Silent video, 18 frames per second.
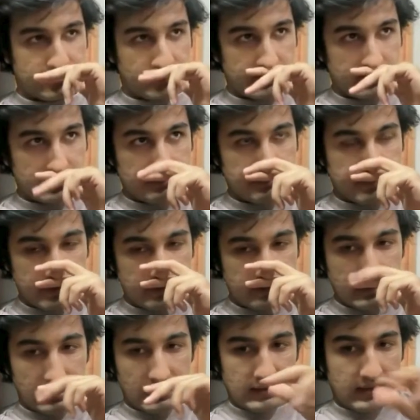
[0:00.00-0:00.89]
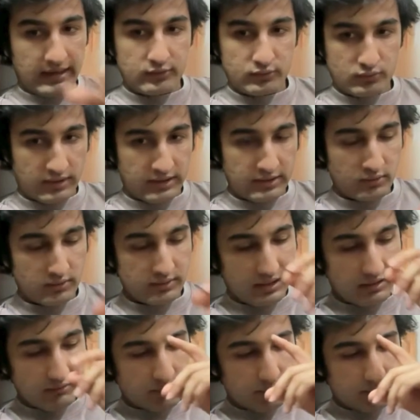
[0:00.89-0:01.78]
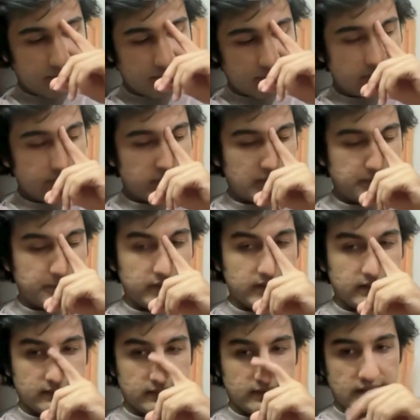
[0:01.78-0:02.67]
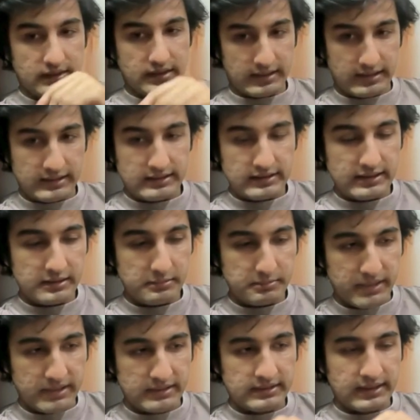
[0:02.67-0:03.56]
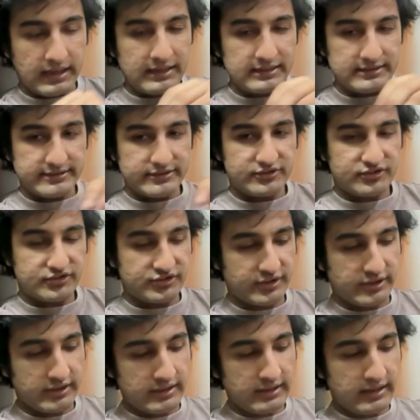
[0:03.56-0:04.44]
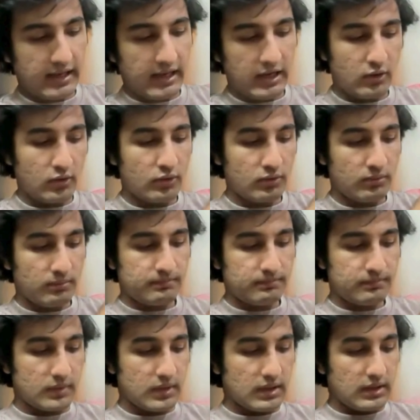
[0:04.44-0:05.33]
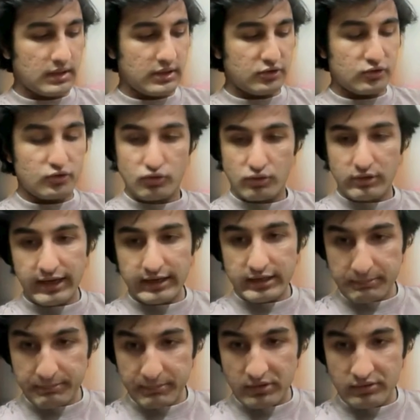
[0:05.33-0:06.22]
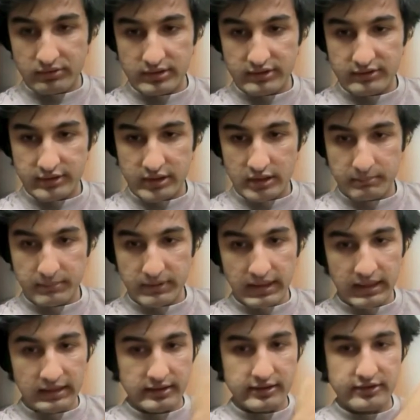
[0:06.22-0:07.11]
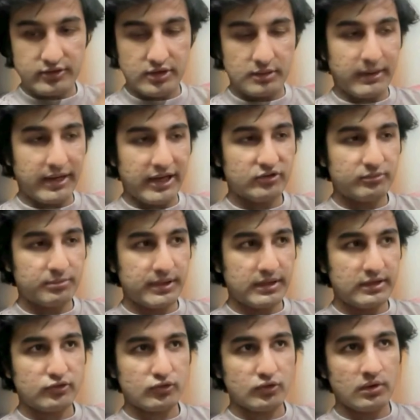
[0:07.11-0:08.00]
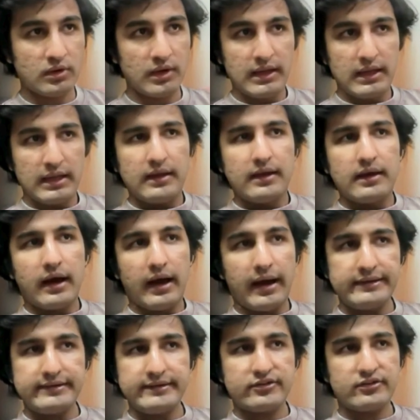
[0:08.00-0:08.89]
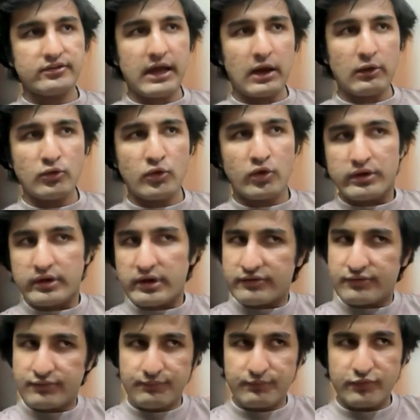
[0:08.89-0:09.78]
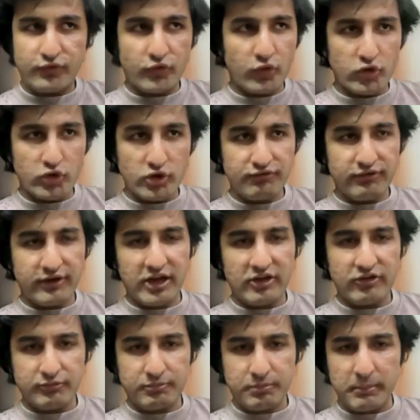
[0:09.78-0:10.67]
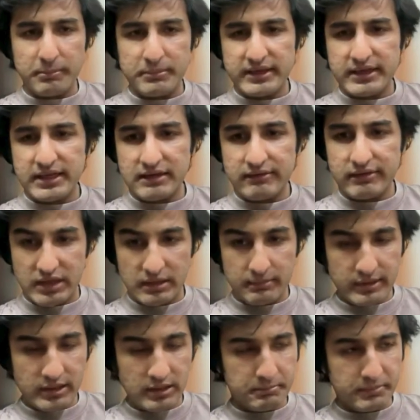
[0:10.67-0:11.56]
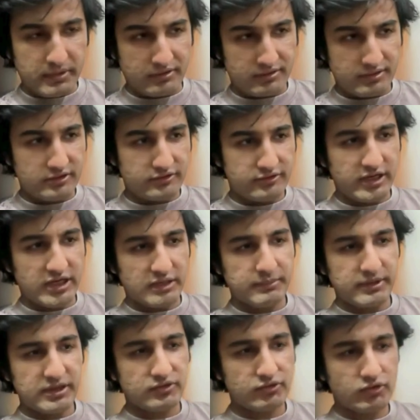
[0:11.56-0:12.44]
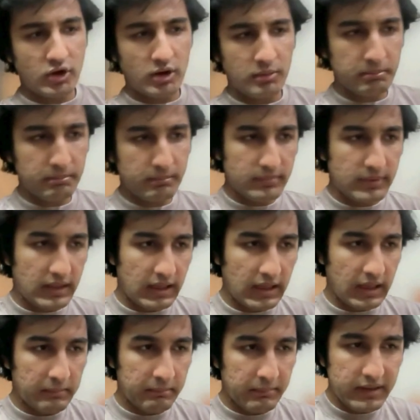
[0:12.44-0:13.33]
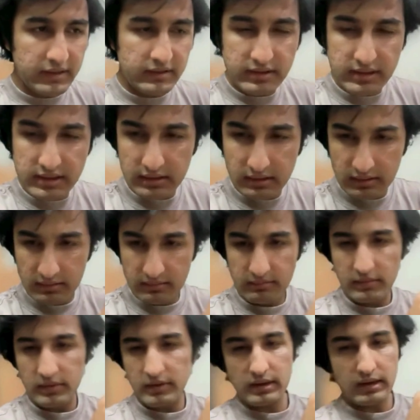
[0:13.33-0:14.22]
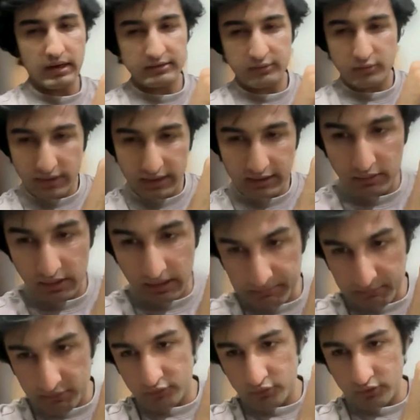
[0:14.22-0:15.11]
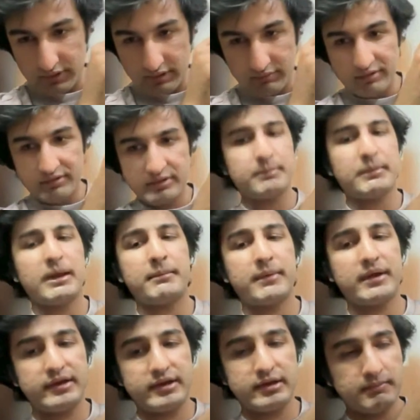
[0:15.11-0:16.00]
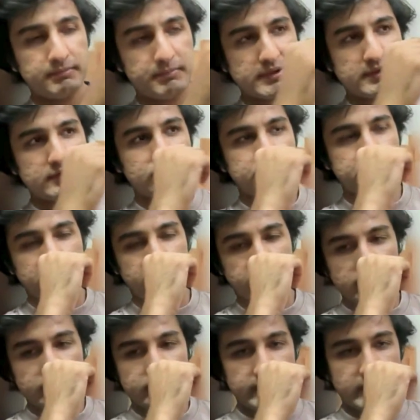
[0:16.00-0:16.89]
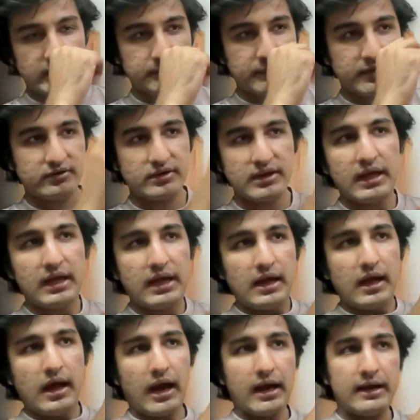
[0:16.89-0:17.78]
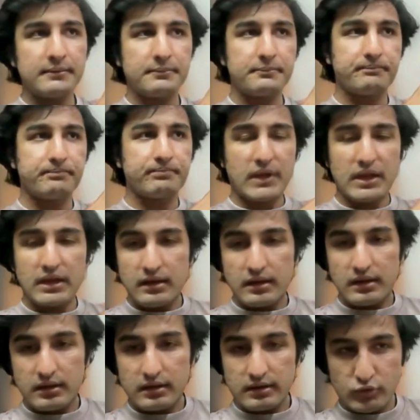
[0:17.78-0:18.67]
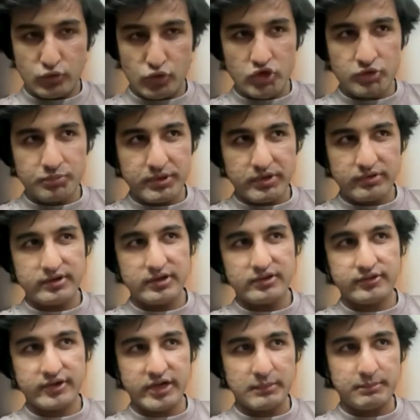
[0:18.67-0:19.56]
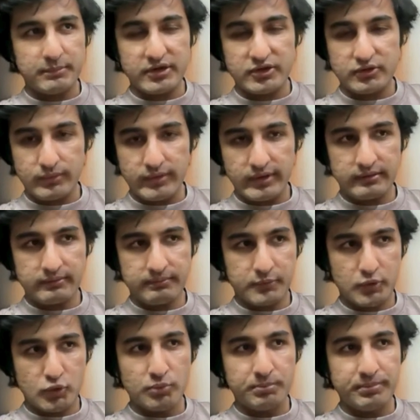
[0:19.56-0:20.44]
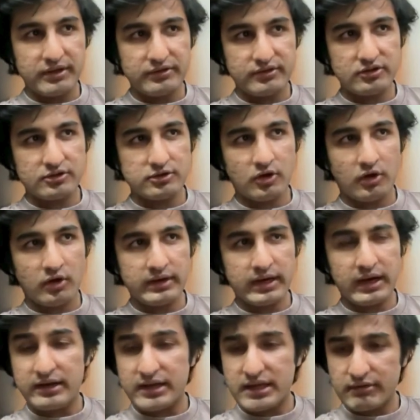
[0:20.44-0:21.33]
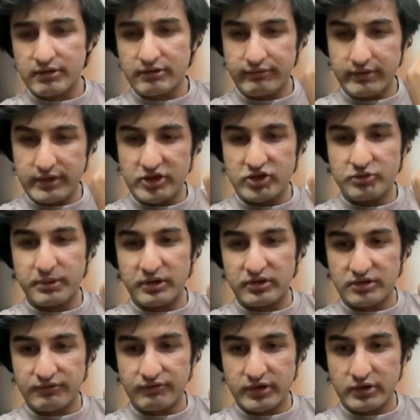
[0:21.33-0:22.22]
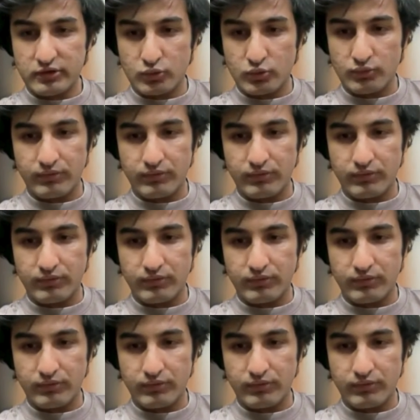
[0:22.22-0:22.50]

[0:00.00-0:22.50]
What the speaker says: for the first, I don't have a personal statement currently, but I'll just share how to write a personal statement, at least in my experience. So I just downloaded 4 to 5 publicly available personal statements from MIT. I'm not sure, there were some MIT PhD personal statements, and those personal statements were 2 pages long, and they were very specific to